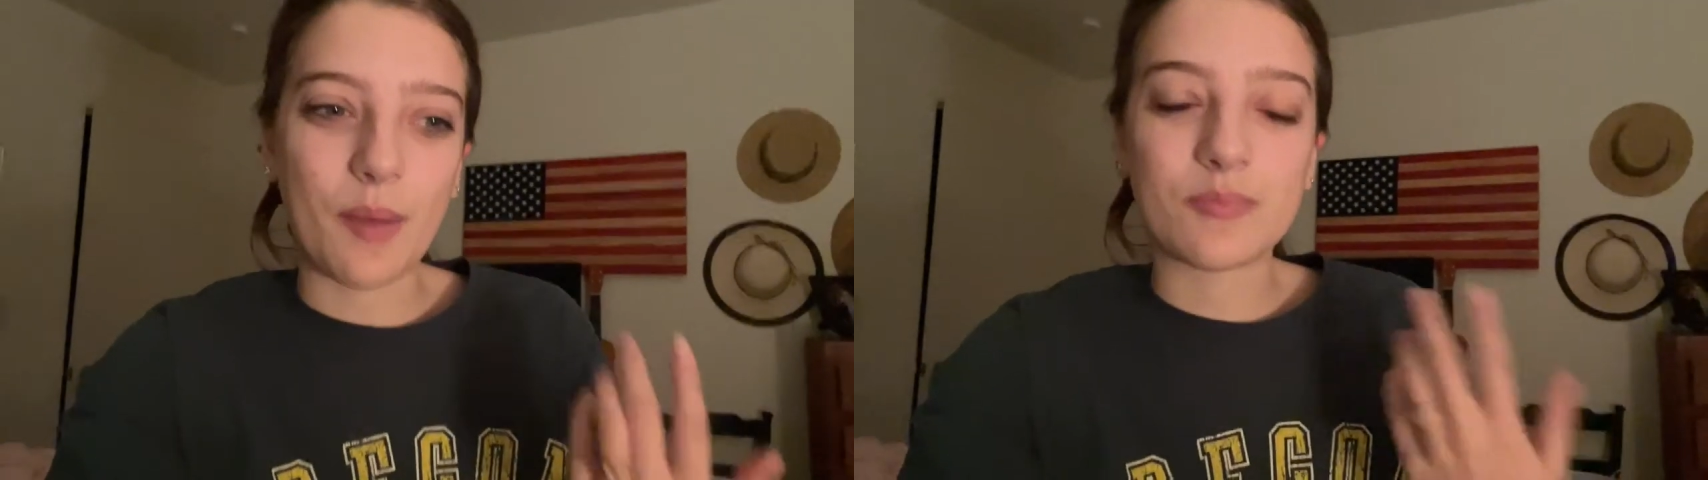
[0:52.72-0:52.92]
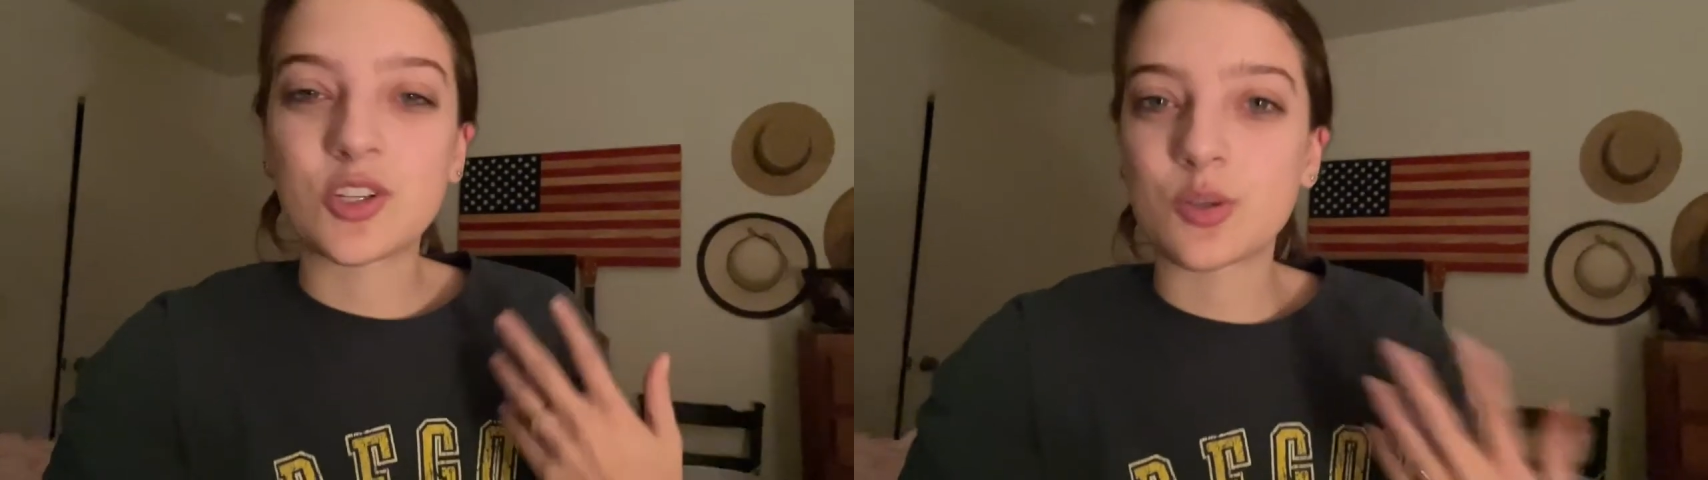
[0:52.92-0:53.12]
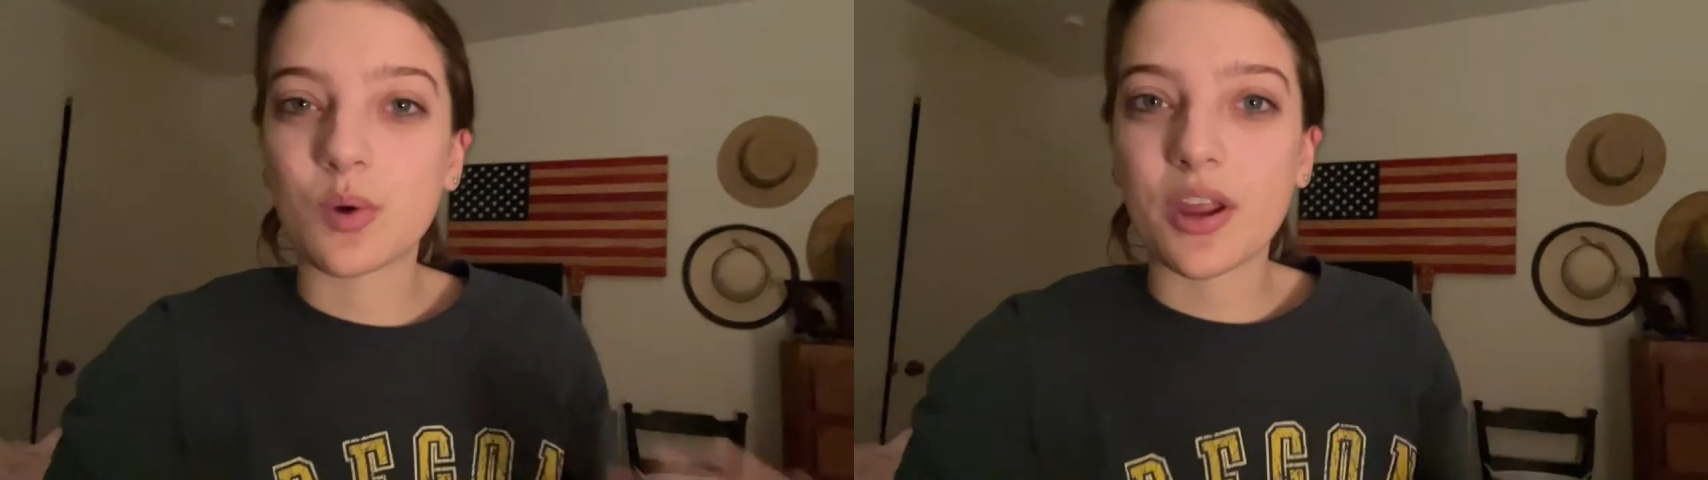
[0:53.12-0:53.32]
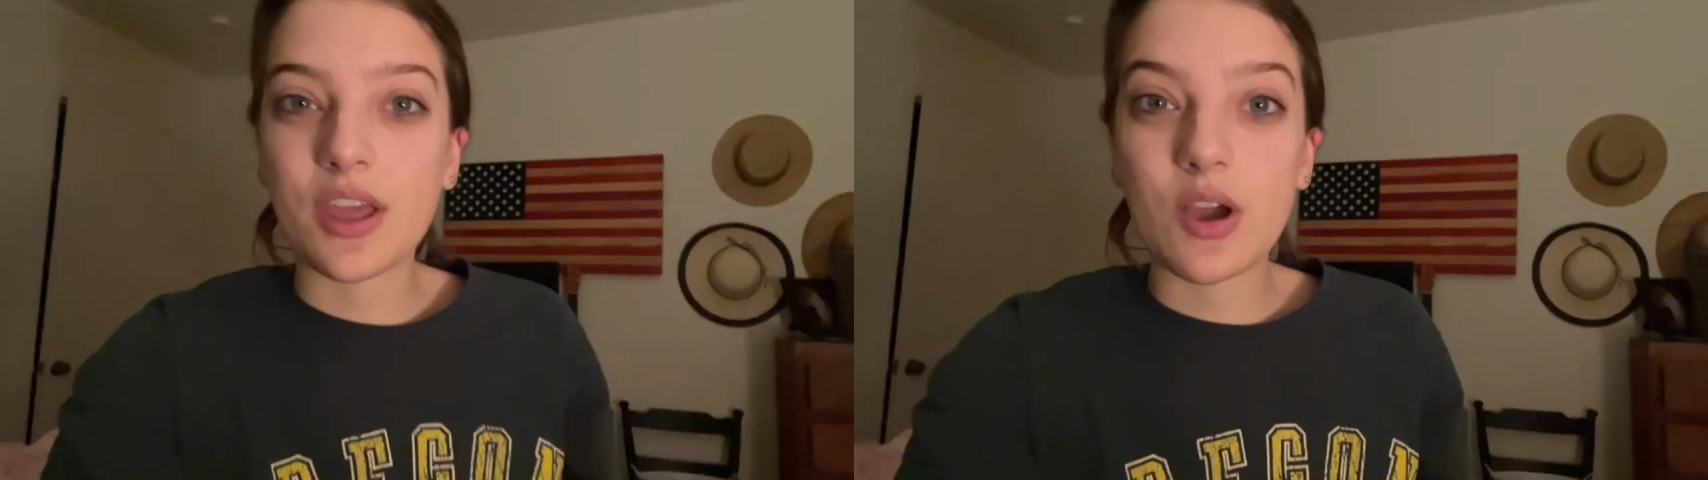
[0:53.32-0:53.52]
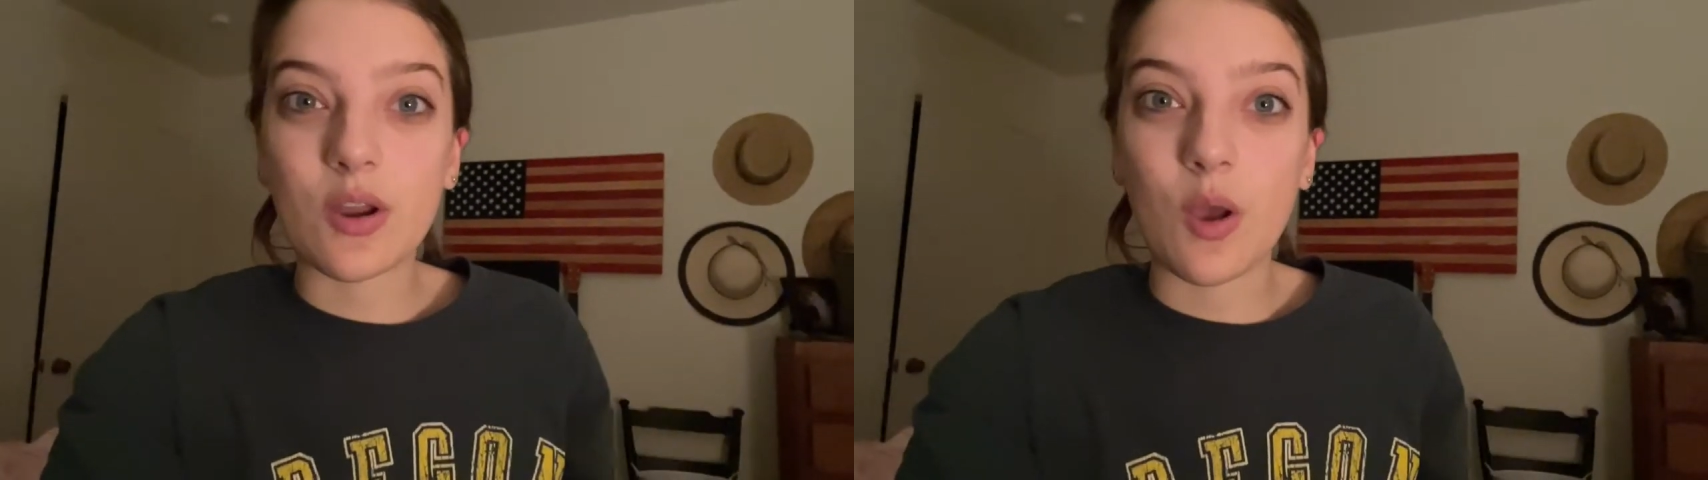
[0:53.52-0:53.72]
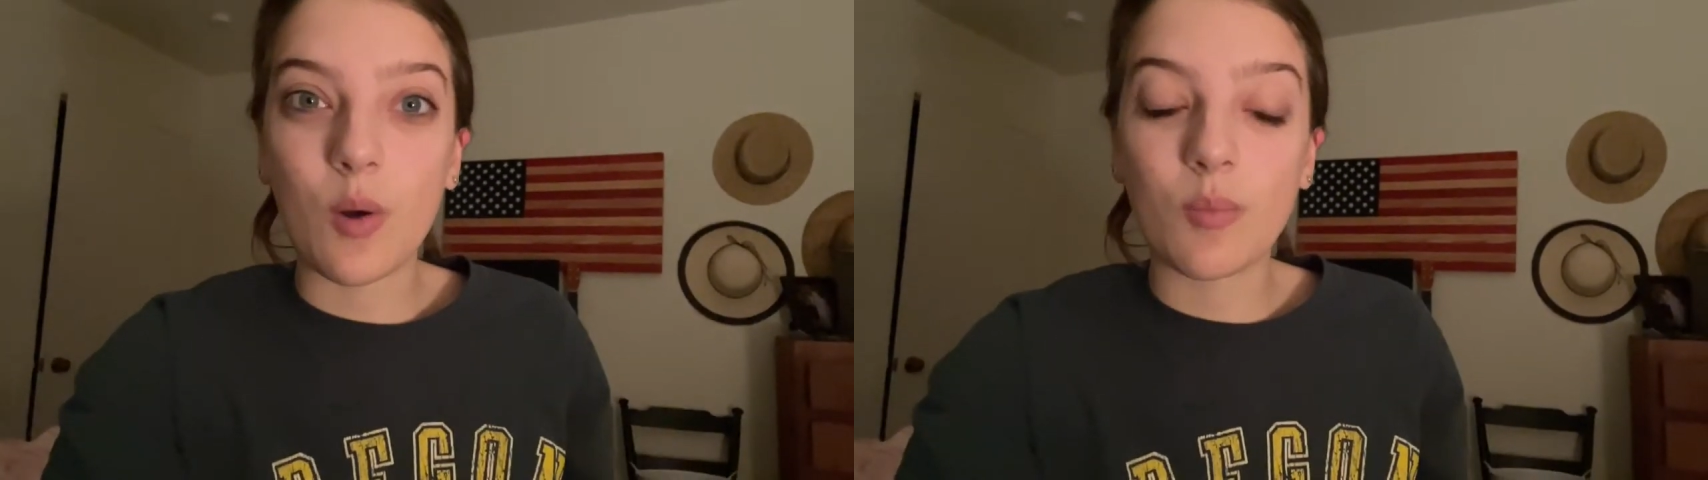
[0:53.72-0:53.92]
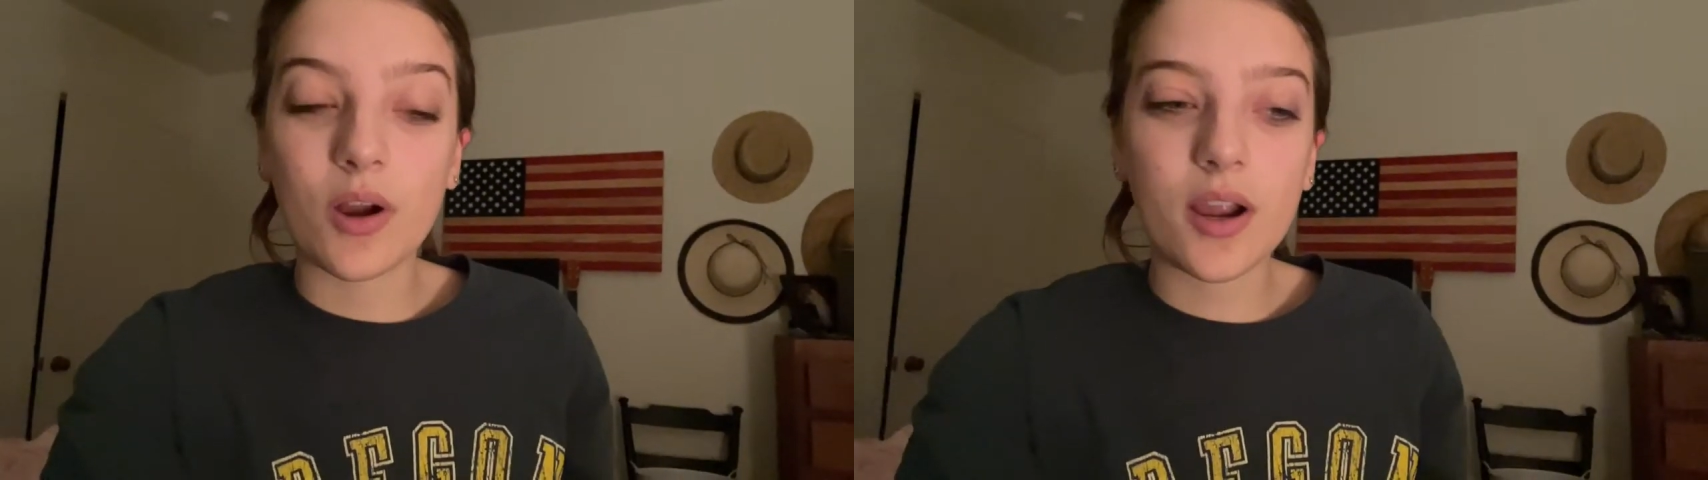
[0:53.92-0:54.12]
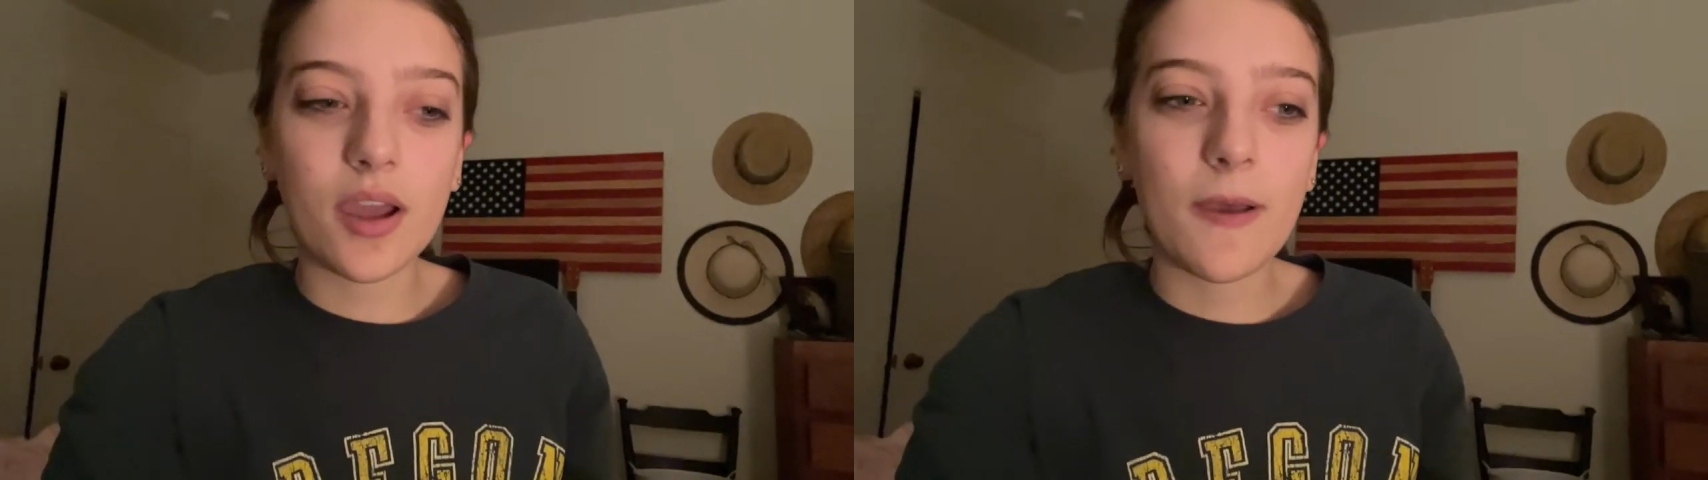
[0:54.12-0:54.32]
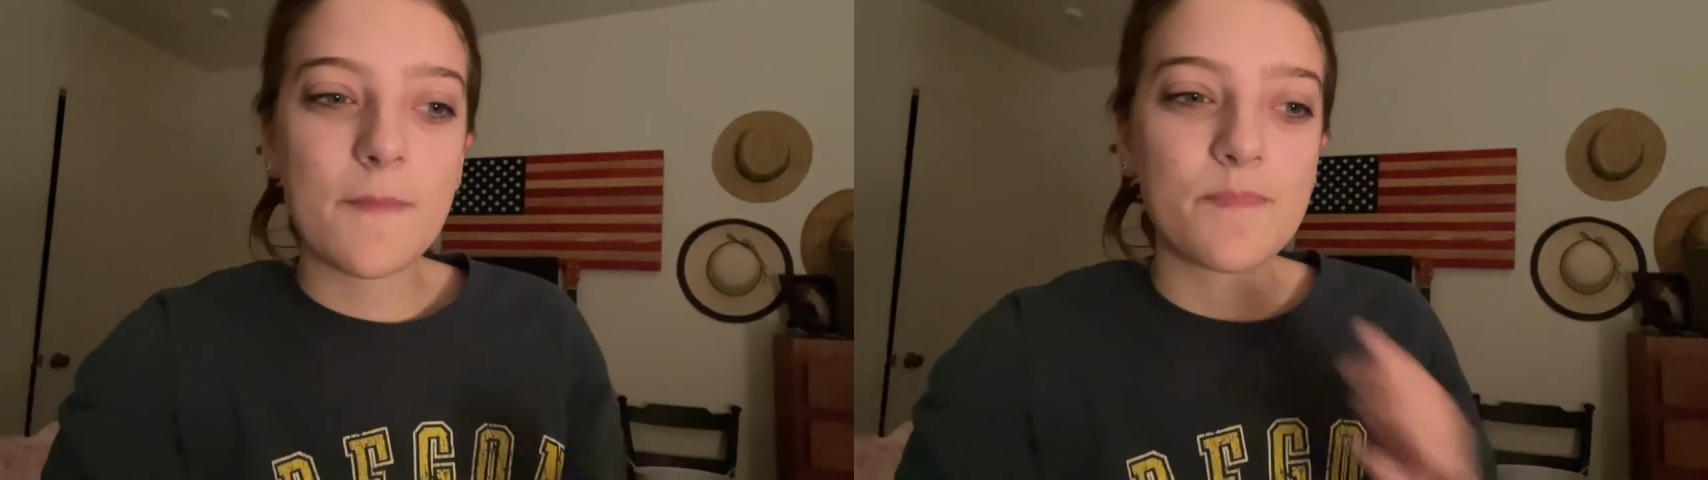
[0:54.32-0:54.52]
just working on homework.